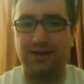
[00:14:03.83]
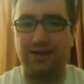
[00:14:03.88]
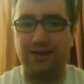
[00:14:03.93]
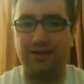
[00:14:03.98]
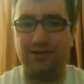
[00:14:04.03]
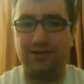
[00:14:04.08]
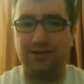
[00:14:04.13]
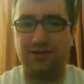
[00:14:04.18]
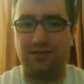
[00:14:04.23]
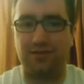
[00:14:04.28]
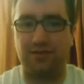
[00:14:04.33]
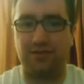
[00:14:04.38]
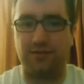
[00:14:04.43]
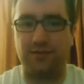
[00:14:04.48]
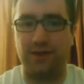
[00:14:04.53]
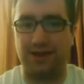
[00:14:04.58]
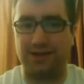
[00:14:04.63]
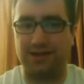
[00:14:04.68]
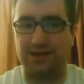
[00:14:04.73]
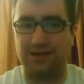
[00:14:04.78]
nearly the
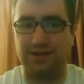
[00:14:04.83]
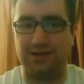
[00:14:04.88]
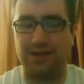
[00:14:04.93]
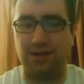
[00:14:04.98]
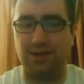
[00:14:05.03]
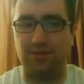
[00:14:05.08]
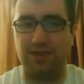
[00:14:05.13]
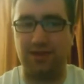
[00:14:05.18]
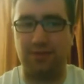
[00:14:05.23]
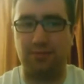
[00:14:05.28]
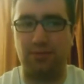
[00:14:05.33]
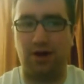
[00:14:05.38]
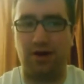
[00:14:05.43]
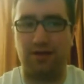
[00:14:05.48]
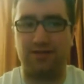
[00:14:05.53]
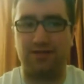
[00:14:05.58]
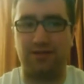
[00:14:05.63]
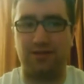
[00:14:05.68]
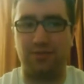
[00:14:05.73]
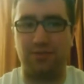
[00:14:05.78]
respect that teams like
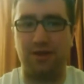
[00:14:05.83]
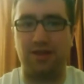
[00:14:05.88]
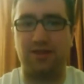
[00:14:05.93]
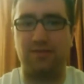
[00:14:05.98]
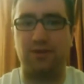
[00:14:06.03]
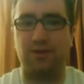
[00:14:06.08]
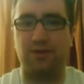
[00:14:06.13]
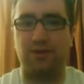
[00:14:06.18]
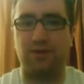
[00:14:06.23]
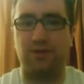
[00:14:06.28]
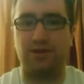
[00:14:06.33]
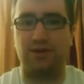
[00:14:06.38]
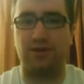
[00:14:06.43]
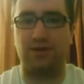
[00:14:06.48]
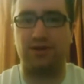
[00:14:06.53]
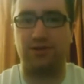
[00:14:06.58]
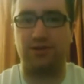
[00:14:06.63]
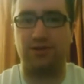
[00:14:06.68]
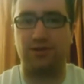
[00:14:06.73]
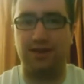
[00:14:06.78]
Boston or Pittsburgh do
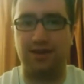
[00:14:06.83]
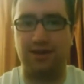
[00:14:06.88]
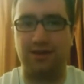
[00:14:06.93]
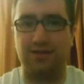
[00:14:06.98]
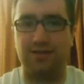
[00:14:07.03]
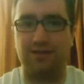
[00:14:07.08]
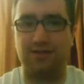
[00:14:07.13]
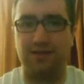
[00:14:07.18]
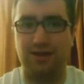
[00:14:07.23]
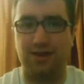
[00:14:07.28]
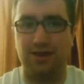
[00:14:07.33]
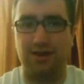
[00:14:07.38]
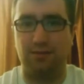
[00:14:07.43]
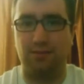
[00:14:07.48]
in the East.